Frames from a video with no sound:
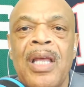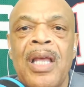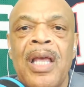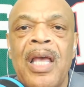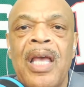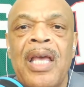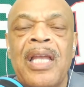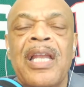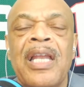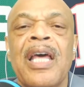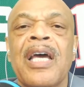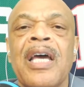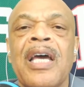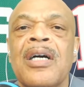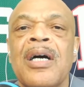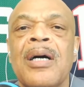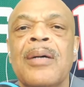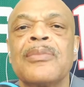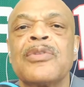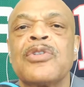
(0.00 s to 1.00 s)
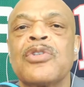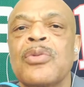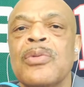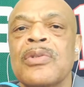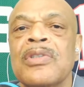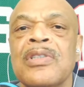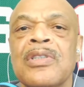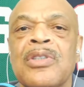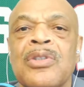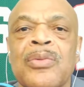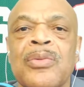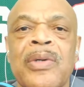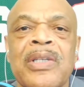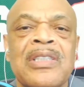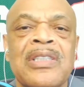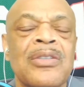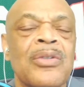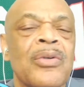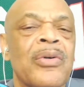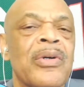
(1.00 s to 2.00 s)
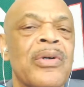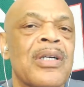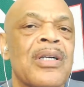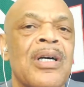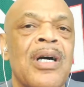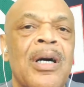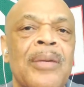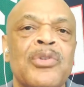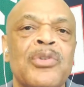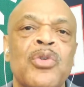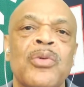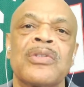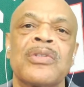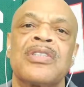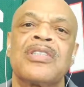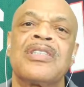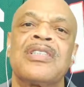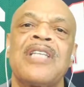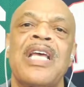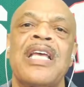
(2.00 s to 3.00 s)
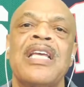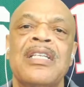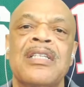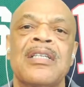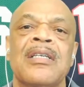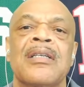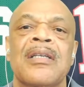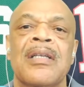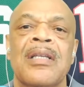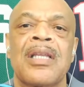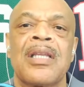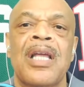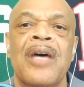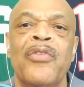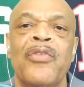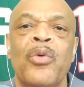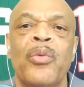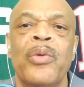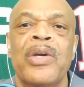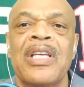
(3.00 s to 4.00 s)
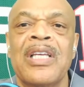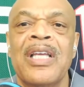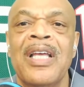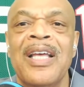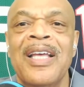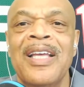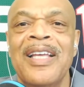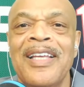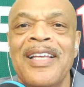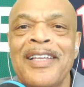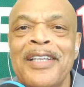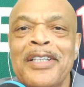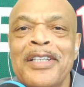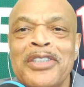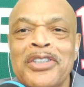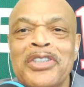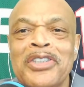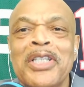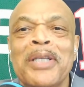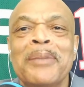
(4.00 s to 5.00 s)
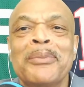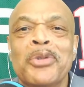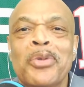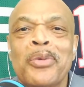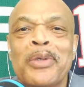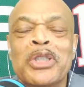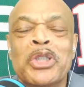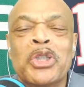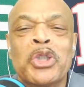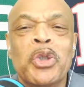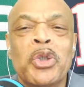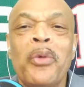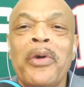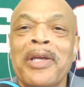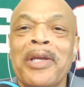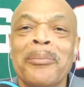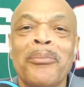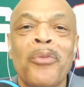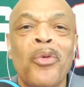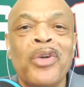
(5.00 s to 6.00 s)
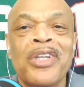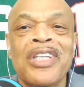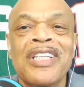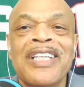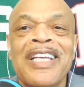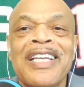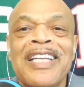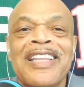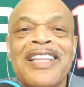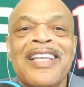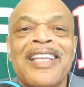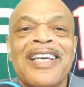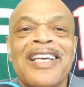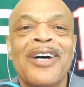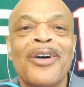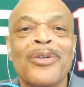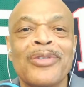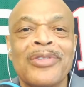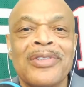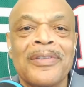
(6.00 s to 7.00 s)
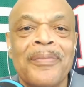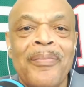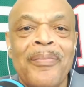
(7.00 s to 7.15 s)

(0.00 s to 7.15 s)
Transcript: and he had come to a situation or had come to a level where he seemed to enjoy it more than anything else.